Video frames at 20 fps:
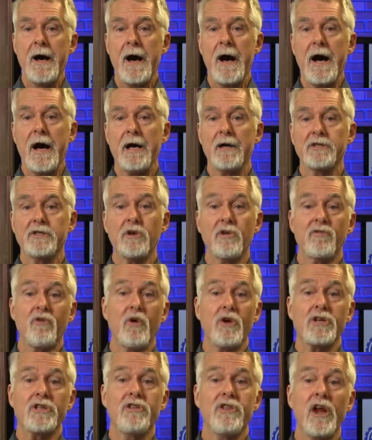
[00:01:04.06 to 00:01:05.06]
So of
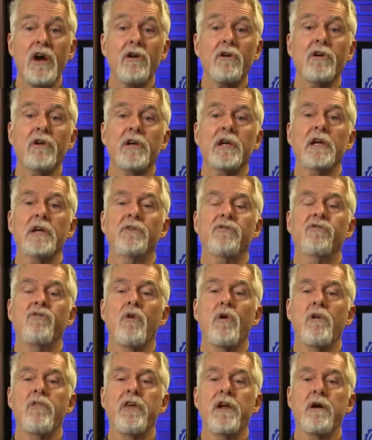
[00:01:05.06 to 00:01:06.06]
course they're looking
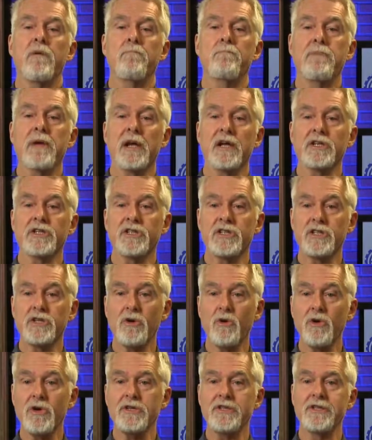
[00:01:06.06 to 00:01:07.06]
for their biggest
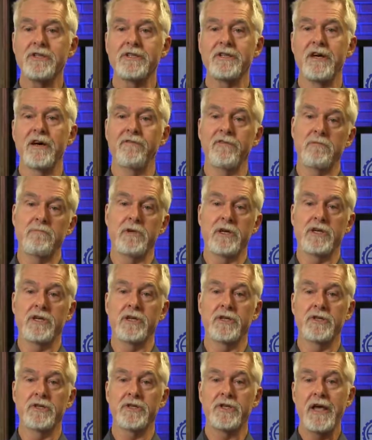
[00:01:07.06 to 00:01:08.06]
sources of
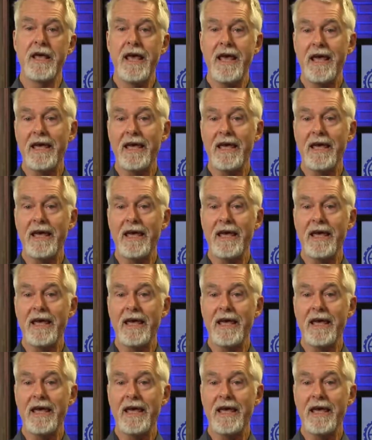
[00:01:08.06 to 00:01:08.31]
emissions